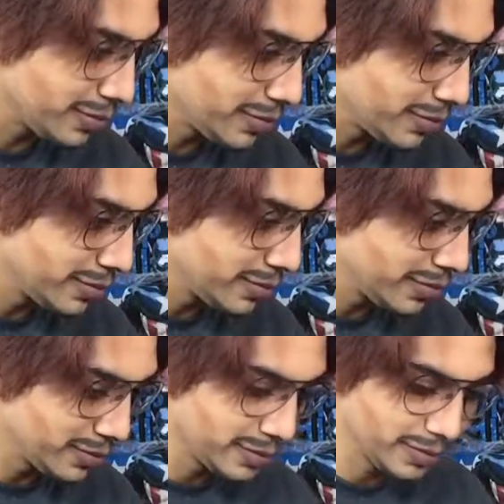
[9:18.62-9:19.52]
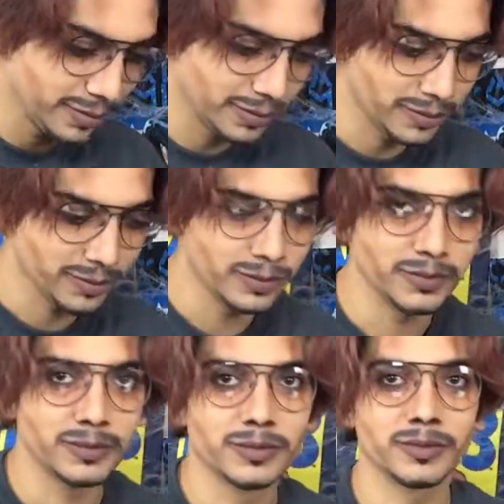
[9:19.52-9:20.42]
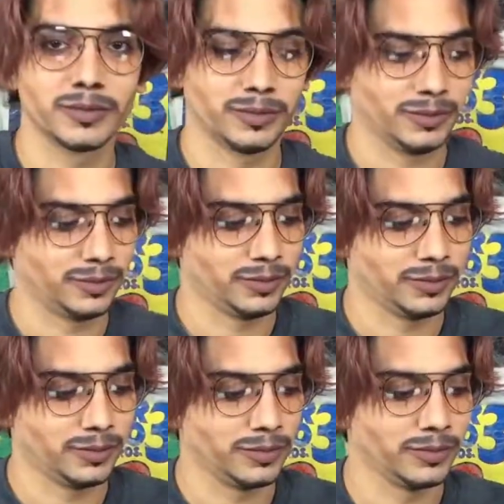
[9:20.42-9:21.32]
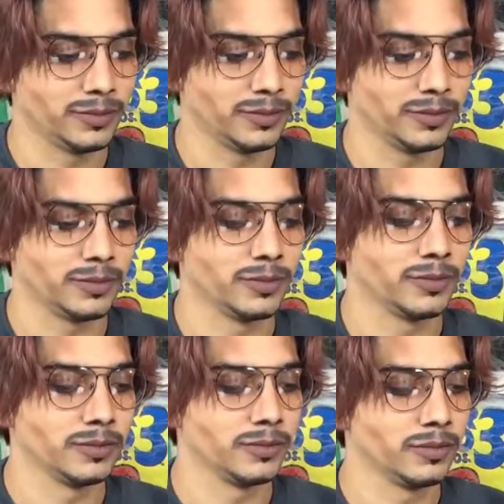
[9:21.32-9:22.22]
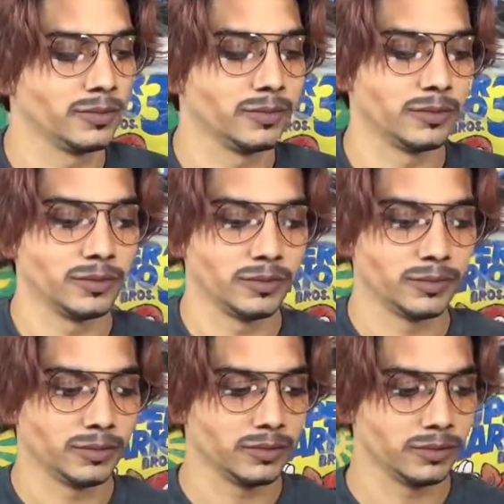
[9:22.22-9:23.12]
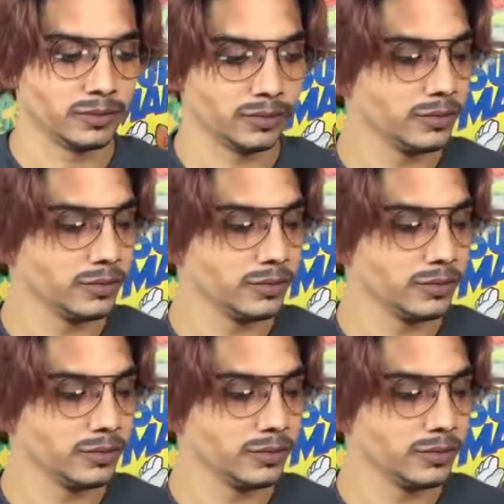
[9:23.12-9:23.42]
No words are spoken by the person on screen.